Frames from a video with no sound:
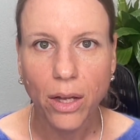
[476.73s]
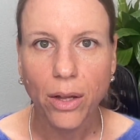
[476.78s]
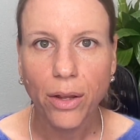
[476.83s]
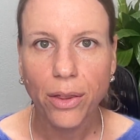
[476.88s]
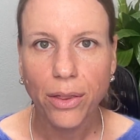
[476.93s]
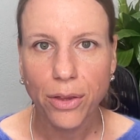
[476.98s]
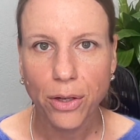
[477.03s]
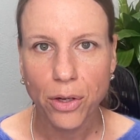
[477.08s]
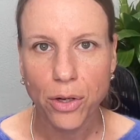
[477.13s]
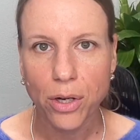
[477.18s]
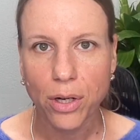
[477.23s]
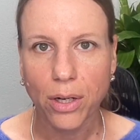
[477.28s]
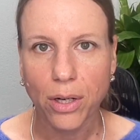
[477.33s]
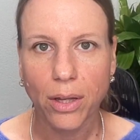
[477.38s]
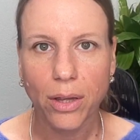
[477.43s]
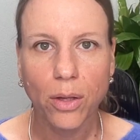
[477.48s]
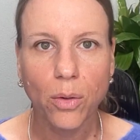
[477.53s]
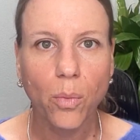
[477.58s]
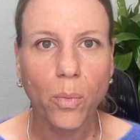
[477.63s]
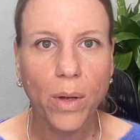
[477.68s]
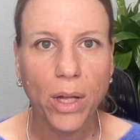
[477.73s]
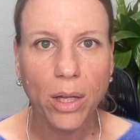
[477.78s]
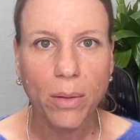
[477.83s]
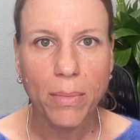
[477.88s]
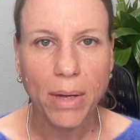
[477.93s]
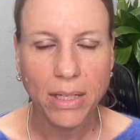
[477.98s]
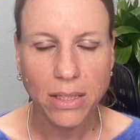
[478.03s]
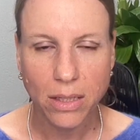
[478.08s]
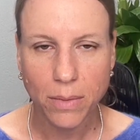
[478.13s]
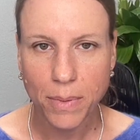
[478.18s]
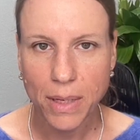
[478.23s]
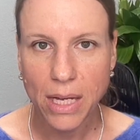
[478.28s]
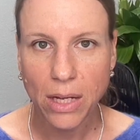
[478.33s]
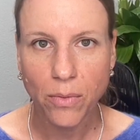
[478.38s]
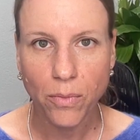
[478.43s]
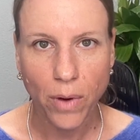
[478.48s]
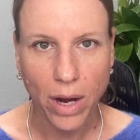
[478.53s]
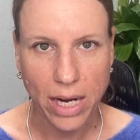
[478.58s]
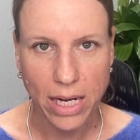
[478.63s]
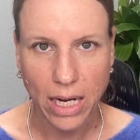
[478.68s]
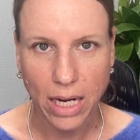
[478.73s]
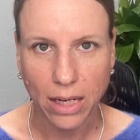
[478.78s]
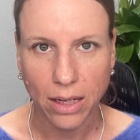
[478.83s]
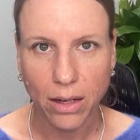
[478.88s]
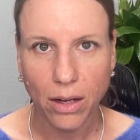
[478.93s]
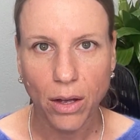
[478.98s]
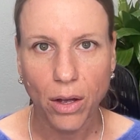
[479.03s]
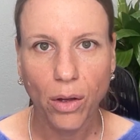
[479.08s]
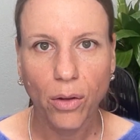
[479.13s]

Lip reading: Third, the will must be in writing.